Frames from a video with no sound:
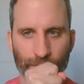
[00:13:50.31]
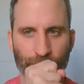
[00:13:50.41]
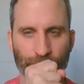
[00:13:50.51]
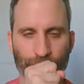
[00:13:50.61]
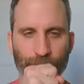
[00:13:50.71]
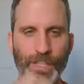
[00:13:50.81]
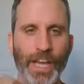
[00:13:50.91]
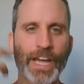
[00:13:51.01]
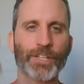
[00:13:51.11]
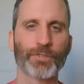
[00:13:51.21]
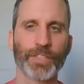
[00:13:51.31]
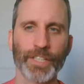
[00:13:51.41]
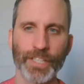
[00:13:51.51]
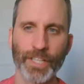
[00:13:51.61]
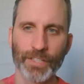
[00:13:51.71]
versus
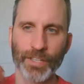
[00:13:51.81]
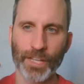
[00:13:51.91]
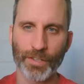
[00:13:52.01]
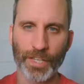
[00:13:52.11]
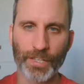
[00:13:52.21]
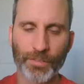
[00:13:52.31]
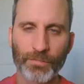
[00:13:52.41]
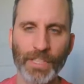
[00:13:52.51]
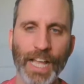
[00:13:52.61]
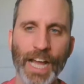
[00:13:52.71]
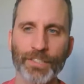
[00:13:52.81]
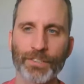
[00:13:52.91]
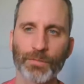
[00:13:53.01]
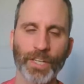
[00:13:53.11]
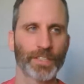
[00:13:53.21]
casually and in a
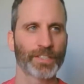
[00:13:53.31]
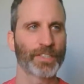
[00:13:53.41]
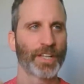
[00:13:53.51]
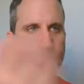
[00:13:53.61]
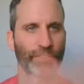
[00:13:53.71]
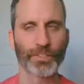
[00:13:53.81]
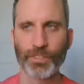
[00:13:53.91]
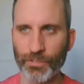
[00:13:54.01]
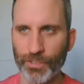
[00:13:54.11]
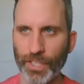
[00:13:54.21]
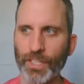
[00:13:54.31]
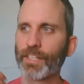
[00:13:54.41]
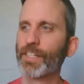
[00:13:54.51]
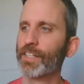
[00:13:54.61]
relaxed way saying there is no chair,